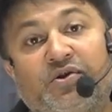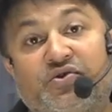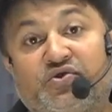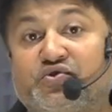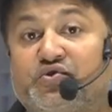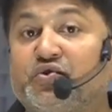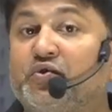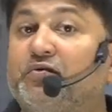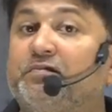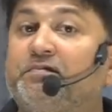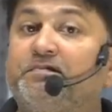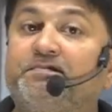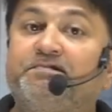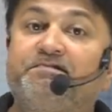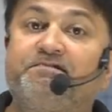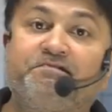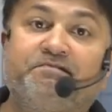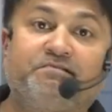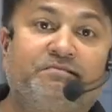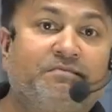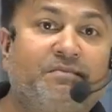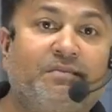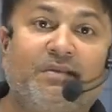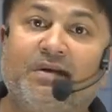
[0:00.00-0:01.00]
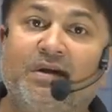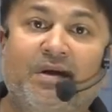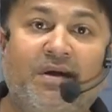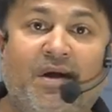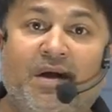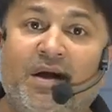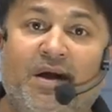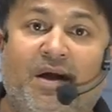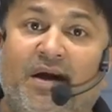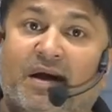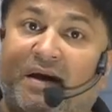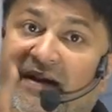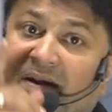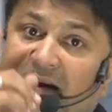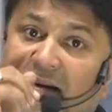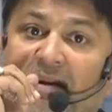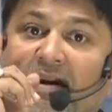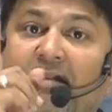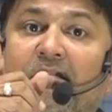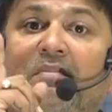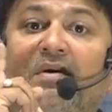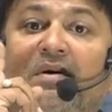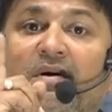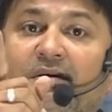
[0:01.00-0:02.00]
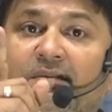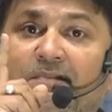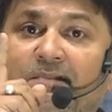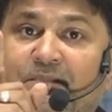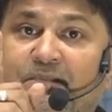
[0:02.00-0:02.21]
So, remember,